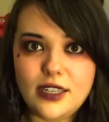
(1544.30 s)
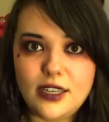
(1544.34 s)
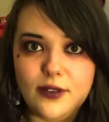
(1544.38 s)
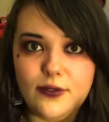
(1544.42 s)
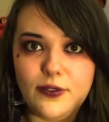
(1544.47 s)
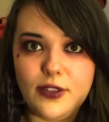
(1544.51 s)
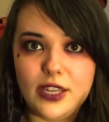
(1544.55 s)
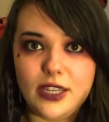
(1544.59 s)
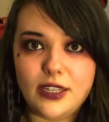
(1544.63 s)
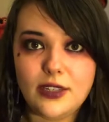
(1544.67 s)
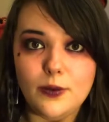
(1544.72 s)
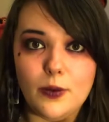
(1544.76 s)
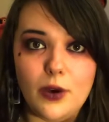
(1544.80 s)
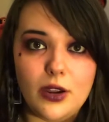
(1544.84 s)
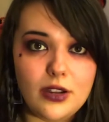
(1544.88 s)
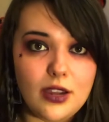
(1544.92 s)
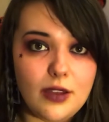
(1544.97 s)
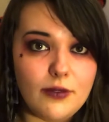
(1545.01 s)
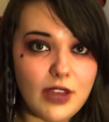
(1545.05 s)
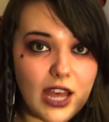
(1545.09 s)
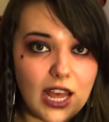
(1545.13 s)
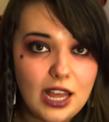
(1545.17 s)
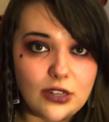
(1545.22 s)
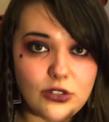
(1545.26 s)
for this one,
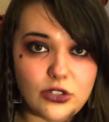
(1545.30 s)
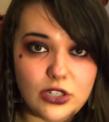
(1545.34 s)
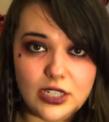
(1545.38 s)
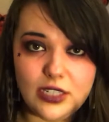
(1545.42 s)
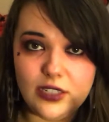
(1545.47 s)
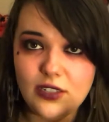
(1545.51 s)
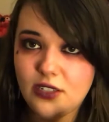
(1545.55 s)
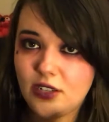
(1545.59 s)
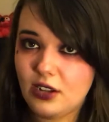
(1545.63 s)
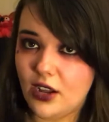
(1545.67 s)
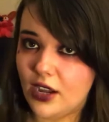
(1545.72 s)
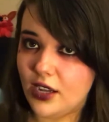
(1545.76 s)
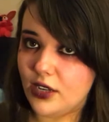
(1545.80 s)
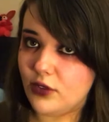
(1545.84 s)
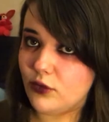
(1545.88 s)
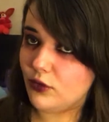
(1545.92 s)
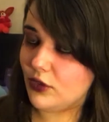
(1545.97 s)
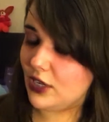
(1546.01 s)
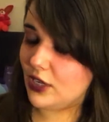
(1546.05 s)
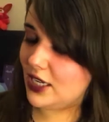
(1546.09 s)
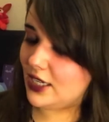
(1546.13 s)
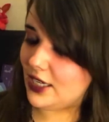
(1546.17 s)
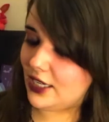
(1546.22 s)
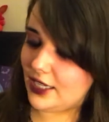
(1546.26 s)
I've actually started
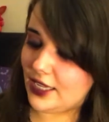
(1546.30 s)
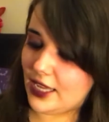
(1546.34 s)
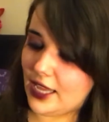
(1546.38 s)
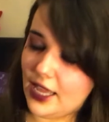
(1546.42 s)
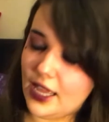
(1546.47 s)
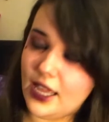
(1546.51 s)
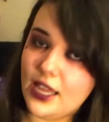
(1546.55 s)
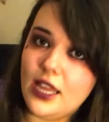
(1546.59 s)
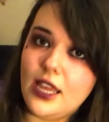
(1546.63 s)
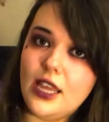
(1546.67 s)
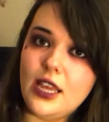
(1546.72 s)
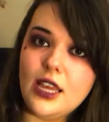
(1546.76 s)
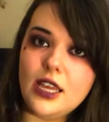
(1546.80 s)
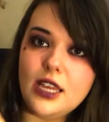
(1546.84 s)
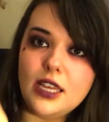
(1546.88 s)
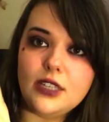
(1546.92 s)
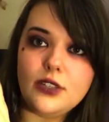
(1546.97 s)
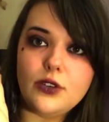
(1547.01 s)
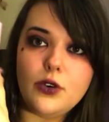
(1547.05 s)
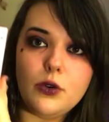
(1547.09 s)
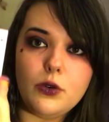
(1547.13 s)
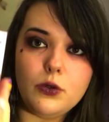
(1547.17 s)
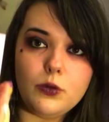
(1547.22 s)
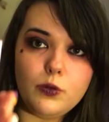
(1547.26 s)
reading it. It's
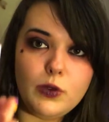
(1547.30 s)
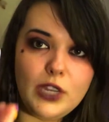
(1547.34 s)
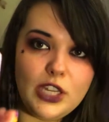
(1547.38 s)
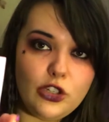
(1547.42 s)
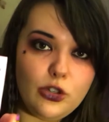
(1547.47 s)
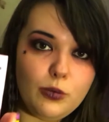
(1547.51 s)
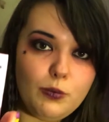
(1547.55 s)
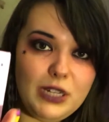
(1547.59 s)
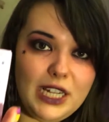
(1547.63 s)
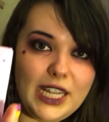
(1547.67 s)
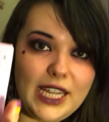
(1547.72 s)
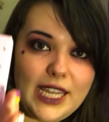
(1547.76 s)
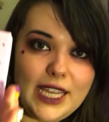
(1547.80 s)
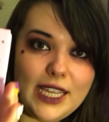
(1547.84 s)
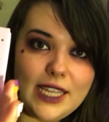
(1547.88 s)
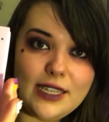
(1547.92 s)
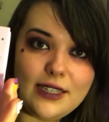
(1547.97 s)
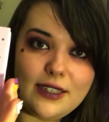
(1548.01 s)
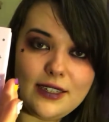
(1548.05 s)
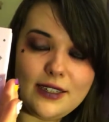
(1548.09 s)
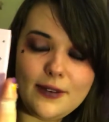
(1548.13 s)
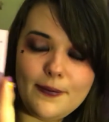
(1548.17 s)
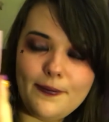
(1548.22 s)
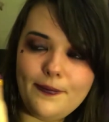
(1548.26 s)
called Witch
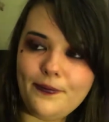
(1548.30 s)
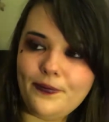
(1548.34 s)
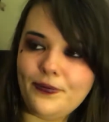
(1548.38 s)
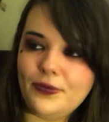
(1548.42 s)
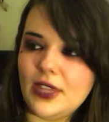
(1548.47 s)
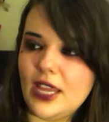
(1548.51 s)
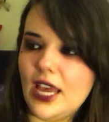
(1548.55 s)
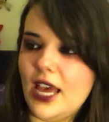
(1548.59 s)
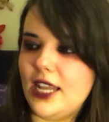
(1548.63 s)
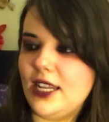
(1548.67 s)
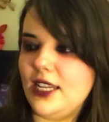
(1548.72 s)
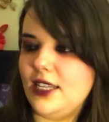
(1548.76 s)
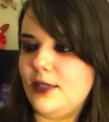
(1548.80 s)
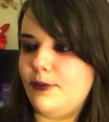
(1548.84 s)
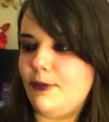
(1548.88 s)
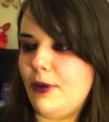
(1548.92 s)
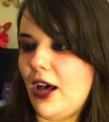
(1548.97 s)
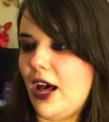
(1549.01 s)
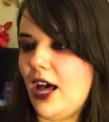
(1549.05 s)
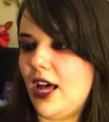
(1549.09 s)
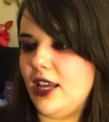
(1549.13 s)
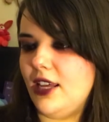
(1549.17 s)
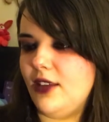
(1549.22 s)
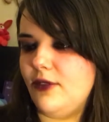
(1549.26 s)
Please, and it's
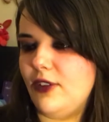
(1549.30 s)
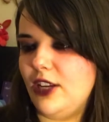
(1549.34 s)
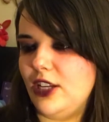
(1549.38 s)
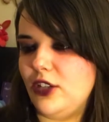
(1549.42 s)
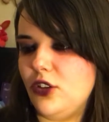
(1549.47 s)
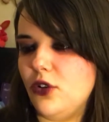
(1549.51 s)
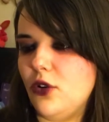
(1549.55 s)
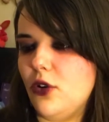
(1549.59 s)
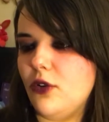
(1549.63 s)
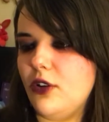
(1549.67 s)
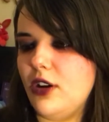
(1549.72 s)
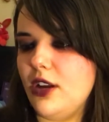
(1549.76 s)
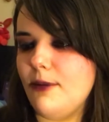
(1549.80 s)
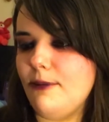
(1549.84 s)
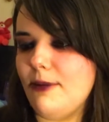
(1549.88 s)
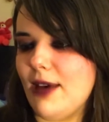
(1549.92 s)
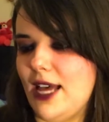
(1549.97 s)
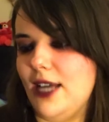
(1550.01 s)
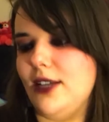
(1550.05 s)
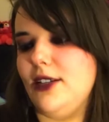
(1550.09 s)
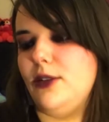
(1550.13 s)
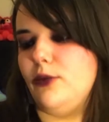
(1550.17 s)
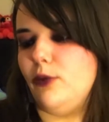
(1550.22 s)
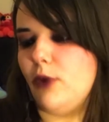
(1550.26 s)
by Victoria
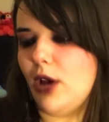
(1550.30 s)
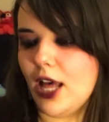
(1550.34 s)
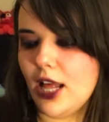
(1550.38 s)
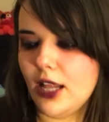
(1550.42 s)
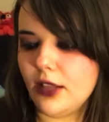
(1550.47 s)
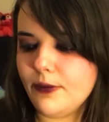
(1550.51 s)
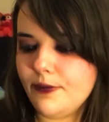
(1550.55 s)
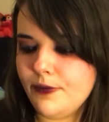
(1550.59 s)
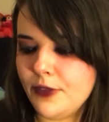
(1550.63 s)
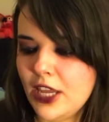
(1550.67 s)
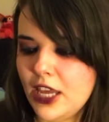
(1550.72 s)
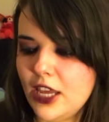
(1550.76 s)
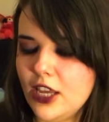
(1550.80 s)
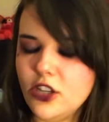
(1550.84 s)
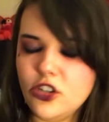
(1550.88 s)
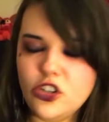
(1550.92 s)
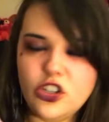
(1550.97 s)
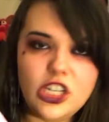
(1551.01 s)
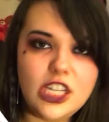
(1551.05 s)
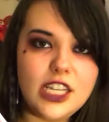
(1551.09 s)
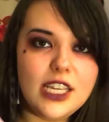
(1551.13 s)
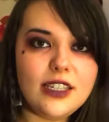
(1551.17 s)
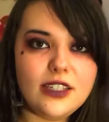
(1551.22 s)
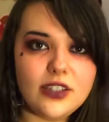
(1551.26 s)
Maxwell.
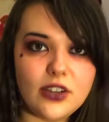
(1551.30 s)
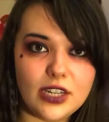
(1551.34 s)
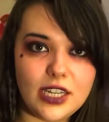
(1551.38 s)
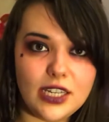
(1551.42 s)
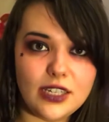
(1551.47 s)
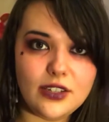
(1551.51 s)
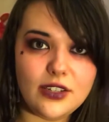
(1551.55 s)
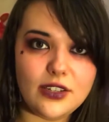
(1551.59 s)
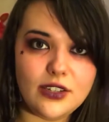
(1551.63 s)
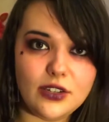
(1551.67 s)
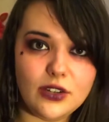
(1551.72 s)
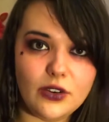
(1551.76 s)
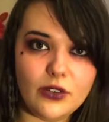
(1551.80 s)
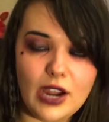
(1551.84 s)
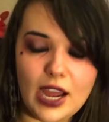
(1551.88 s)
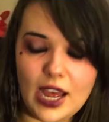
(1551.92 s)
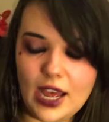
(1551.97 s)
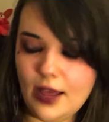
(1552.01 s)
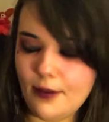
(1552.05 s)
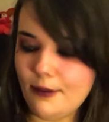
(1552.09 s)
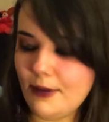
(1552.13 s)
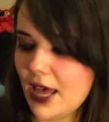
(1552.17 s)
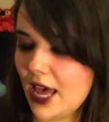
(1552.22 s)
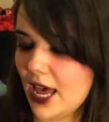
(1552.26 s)
She is on
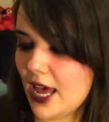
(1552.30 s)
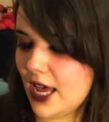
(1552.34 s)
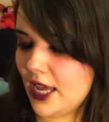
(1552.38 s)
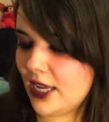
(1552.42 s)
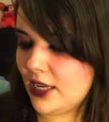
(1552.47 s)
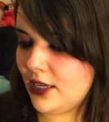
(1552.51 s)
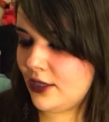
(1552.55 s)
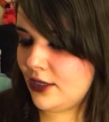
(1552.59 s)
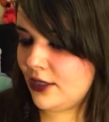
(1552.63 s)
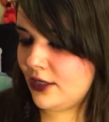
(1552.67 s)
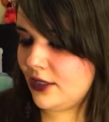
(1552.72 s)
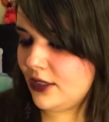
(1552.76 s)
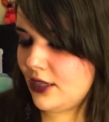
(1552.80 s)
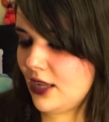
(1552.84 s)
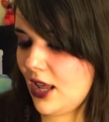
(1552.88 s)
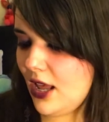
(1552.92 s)
Instagram, and